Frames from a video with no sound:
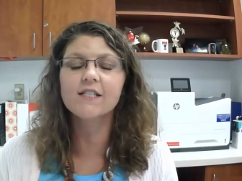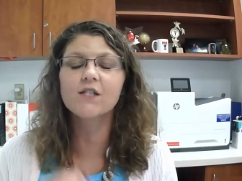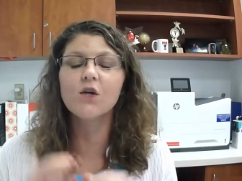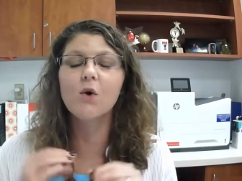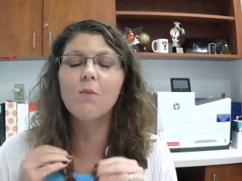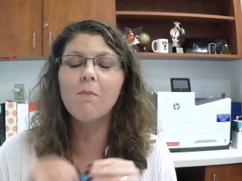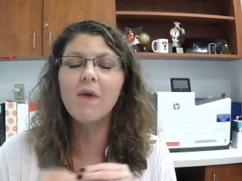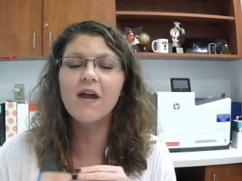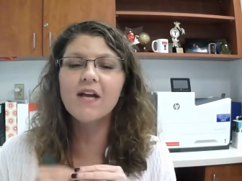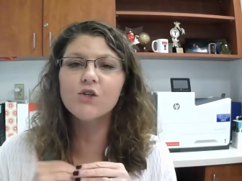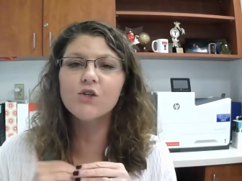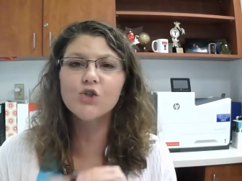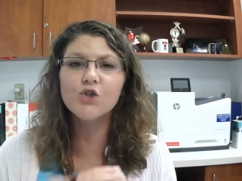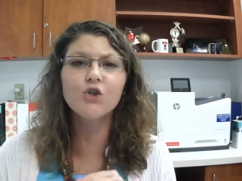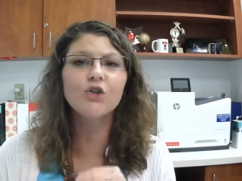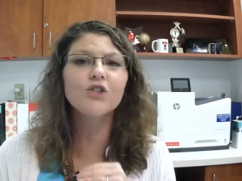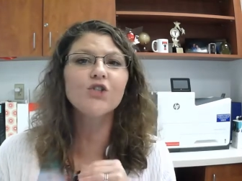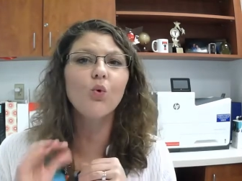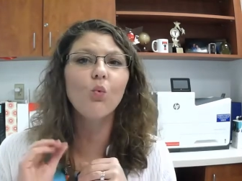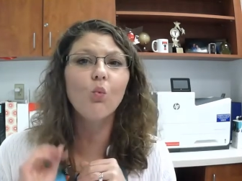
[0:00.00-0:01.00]
So make
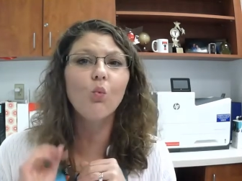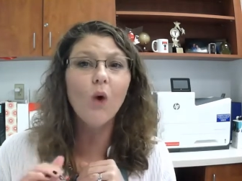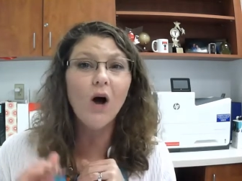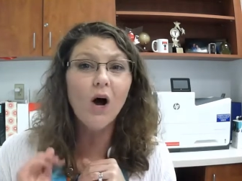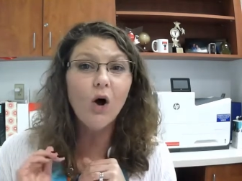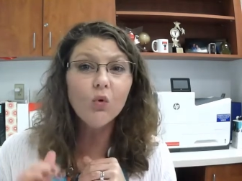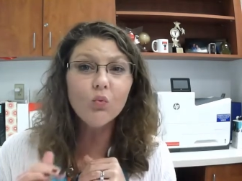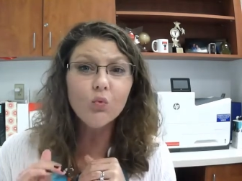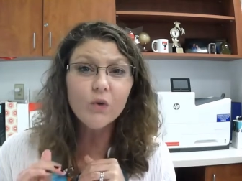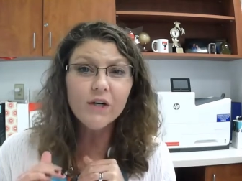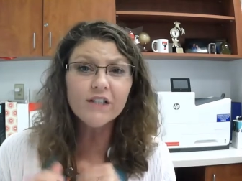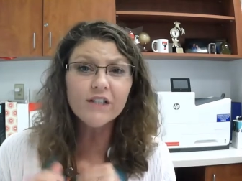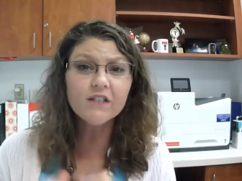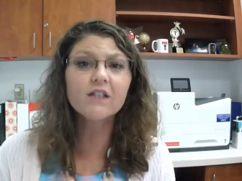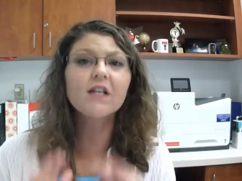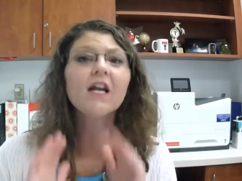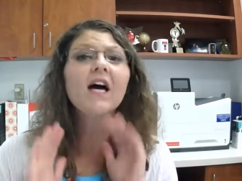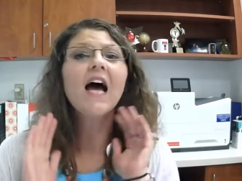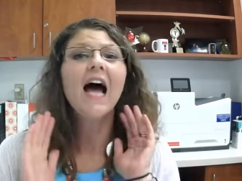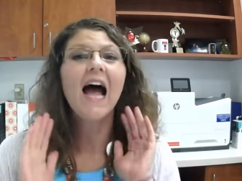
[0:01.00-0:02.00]
sure it's a well
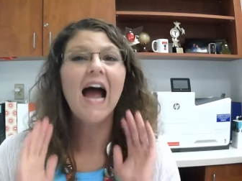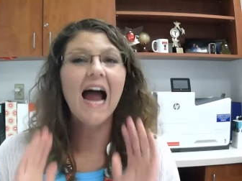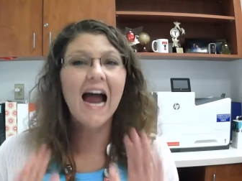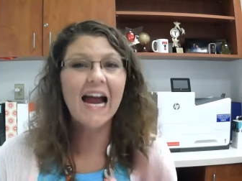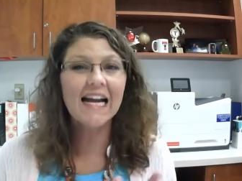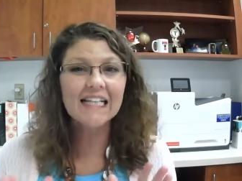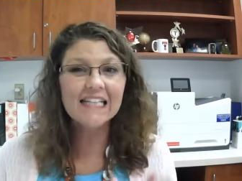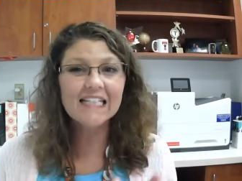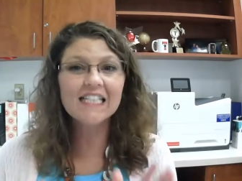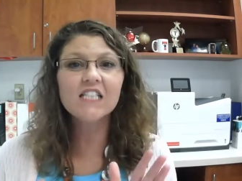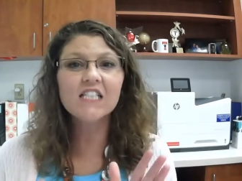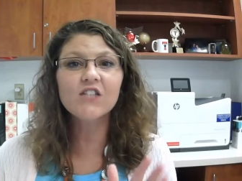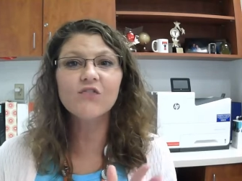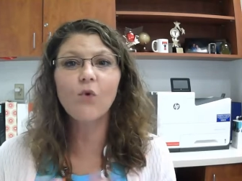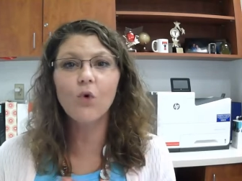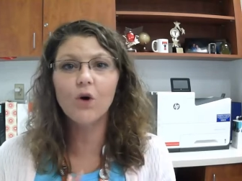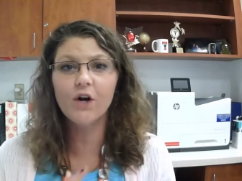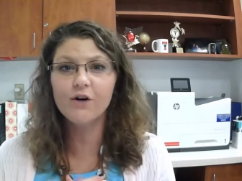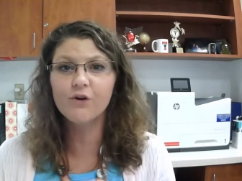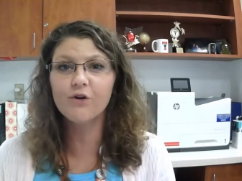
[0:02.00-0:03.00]
written, at least
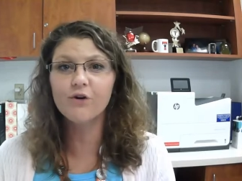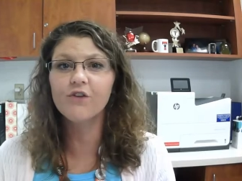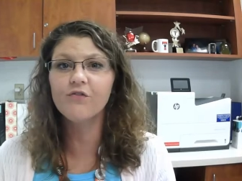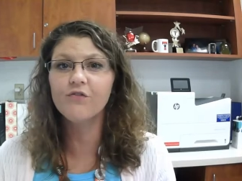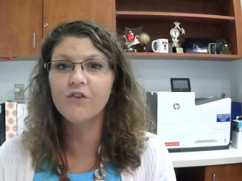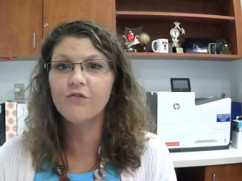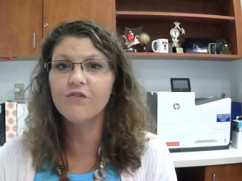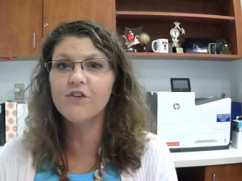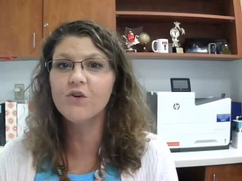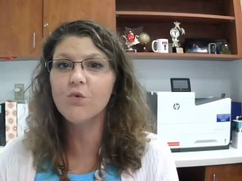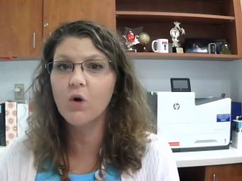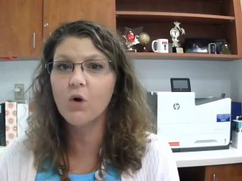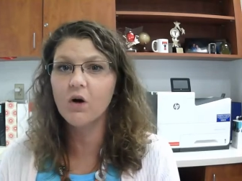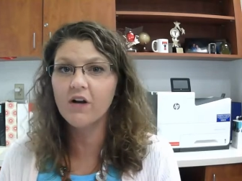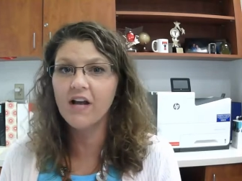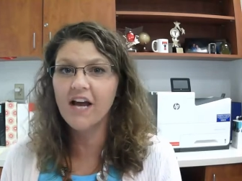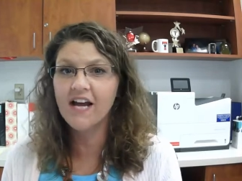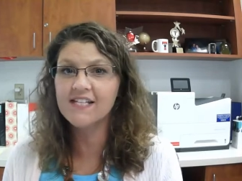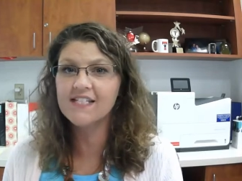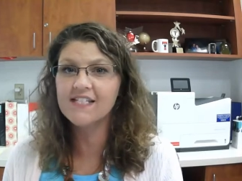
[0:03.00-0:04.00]
450 word
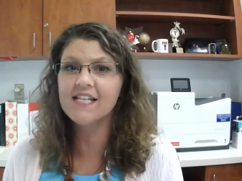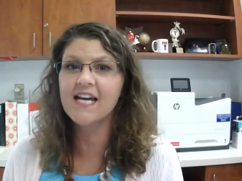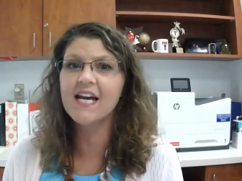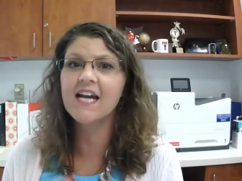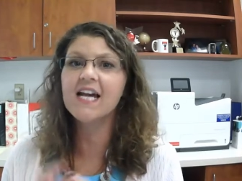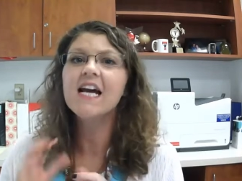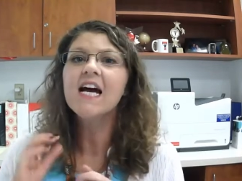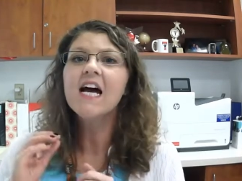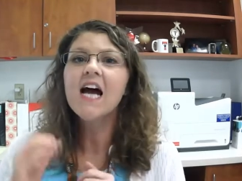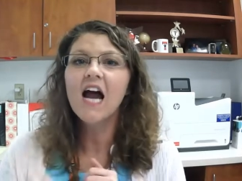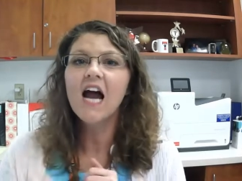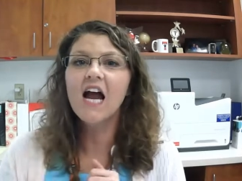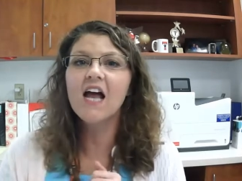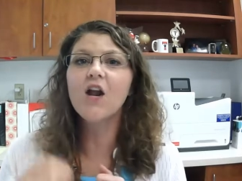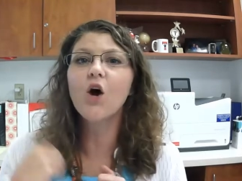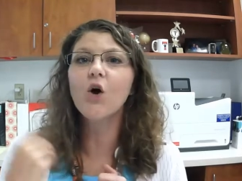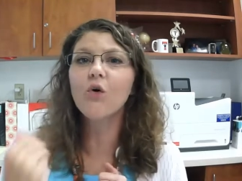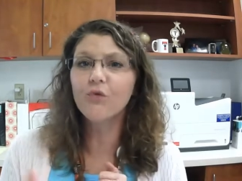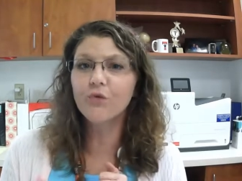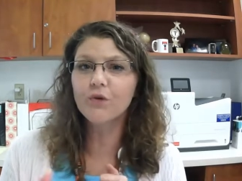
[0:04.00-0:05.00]
essay, and
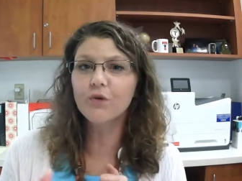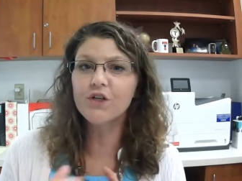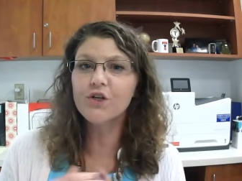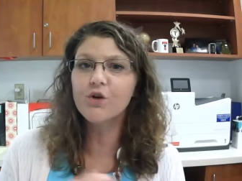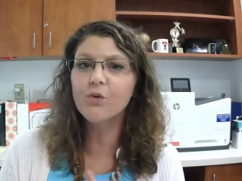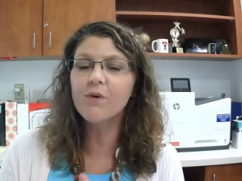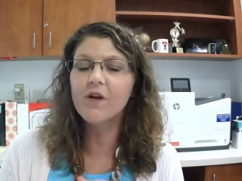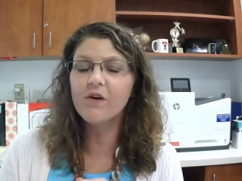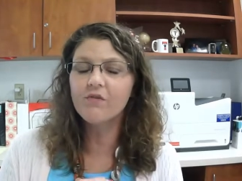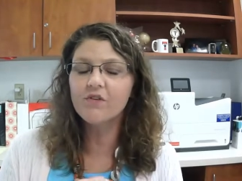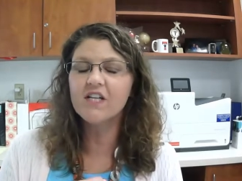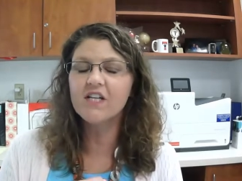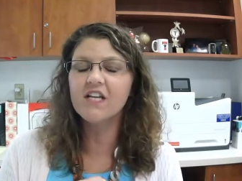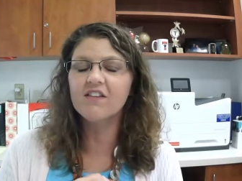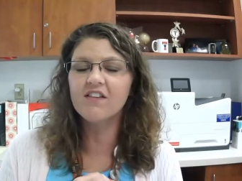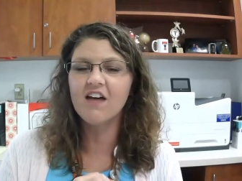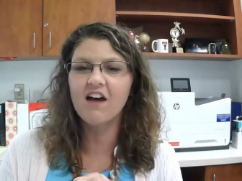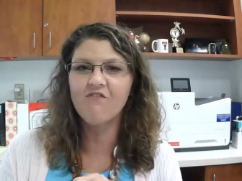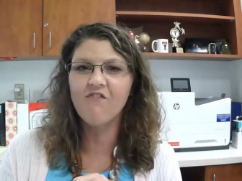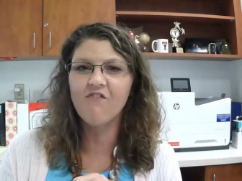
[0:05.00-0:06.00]
hopefully you'll be able to
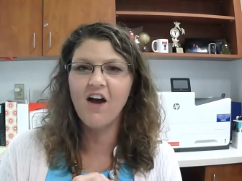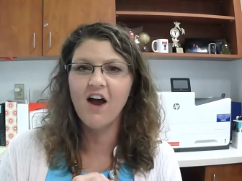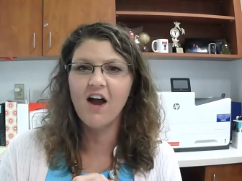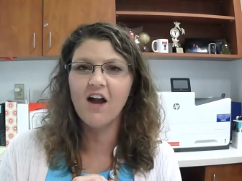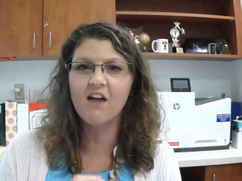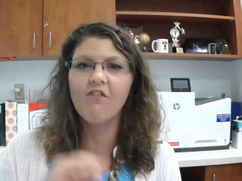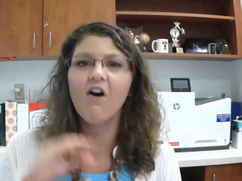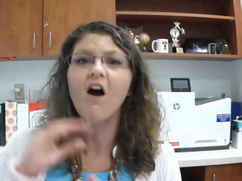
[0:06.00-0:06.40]
get that 5.